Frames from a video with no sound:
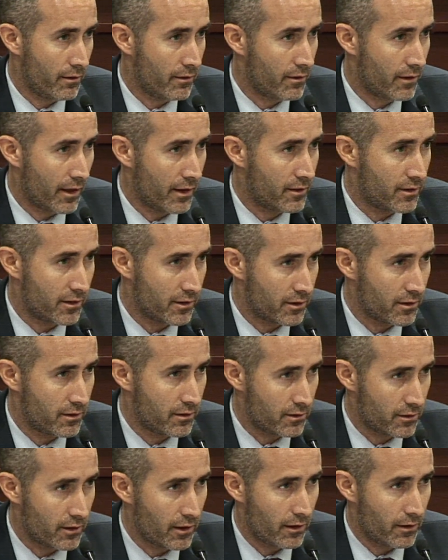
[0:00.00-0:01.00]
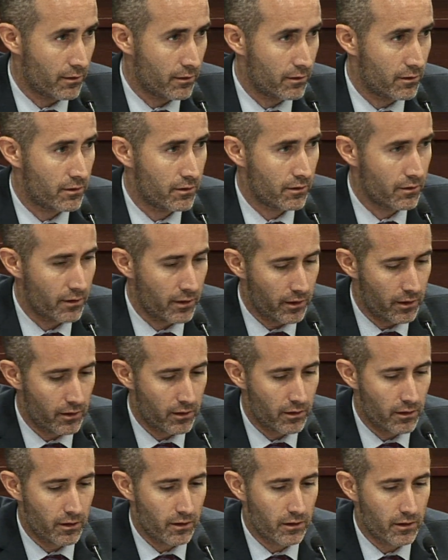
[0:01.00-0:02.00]
that doesn't sound like
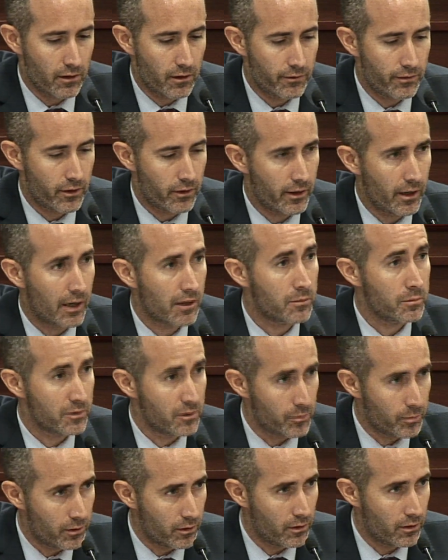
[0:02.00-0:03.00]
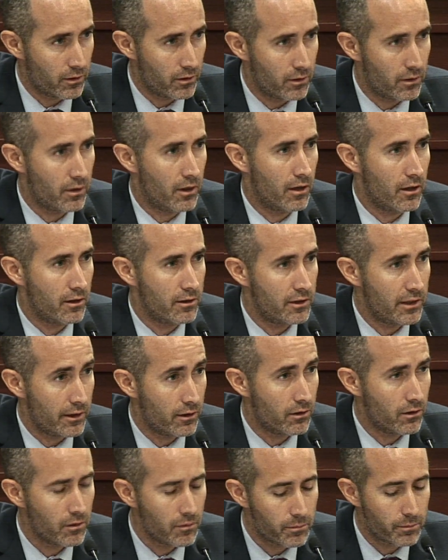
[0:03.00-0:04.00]
a very equitable
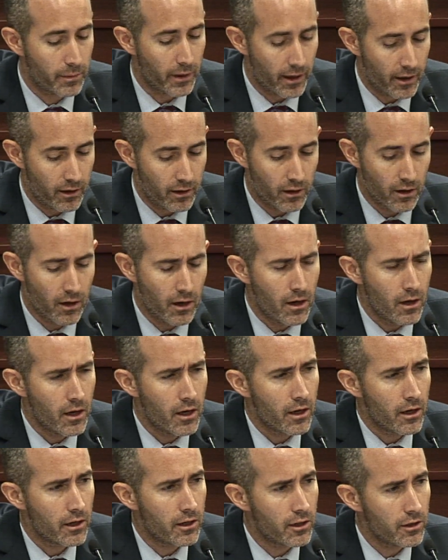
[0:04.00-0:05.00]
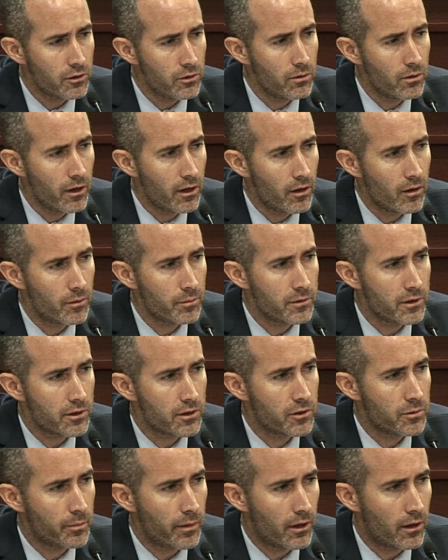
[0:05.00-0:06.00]
deal, but can you help
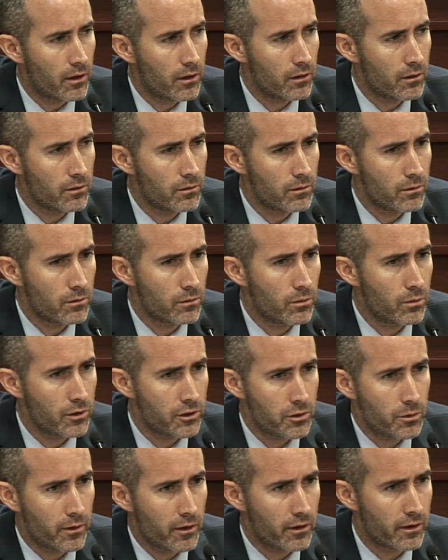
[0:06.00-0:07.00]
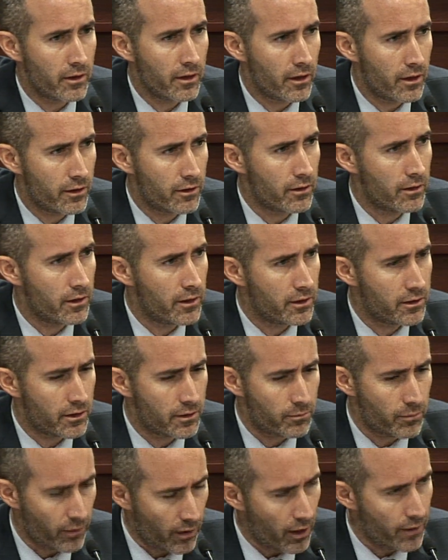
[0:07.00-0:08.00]
dispel which way or the other? Is
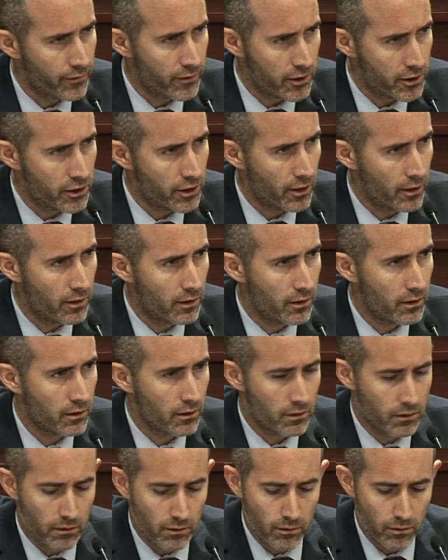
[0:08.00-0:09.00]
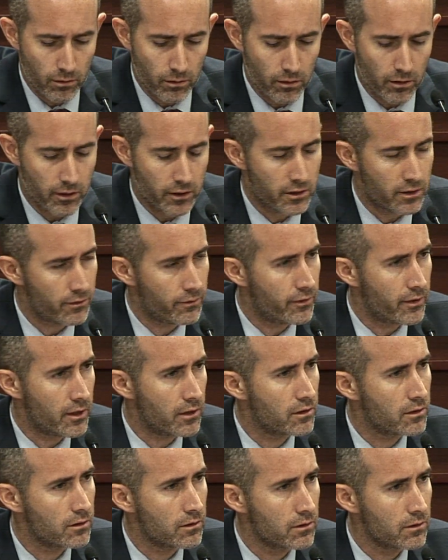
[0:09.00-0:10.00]
it profit sharing or is it
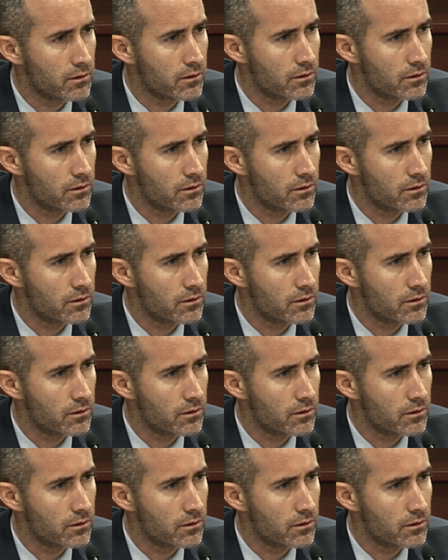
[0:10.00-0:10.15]
fees?